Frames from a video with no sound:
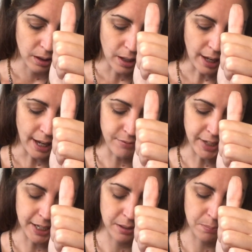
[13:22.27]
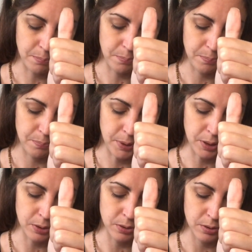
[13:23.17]
I have taken a
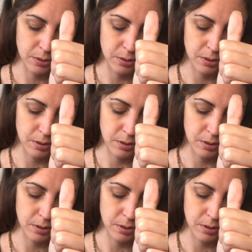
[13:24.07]
pill